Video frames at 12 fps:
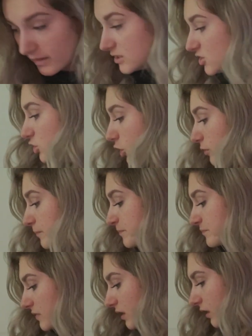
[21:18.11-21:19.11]
So,
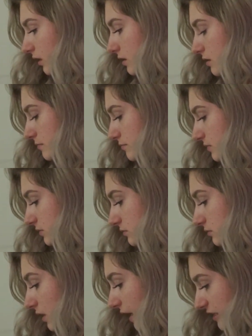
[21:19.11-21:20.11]

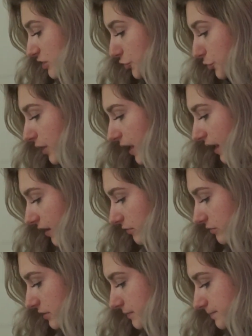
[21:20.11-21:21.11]
I do
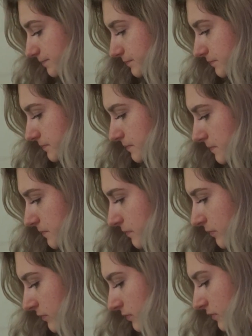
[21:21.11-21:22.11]
have
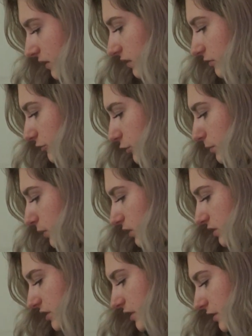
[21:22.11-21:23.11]
a few
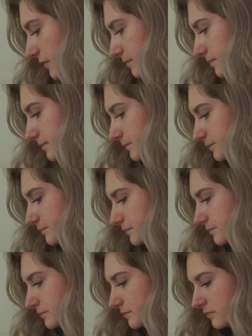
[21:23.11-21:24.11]
books here
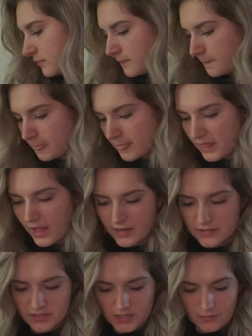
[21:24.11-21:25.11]

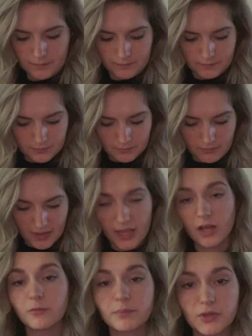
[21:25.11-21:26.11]
that may
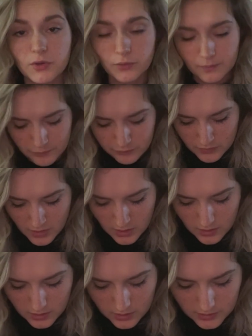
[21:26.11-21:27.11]
help you.
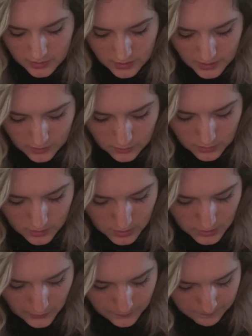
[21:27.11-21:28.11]
Now,
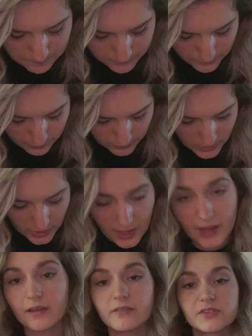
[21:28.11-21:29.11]
I
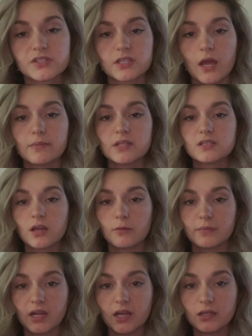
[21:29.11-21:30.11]
have a Sabbath's
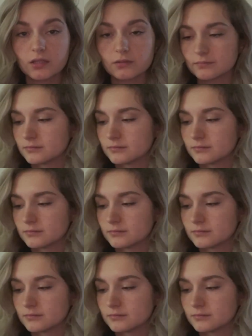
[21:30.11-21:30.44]
Almanac.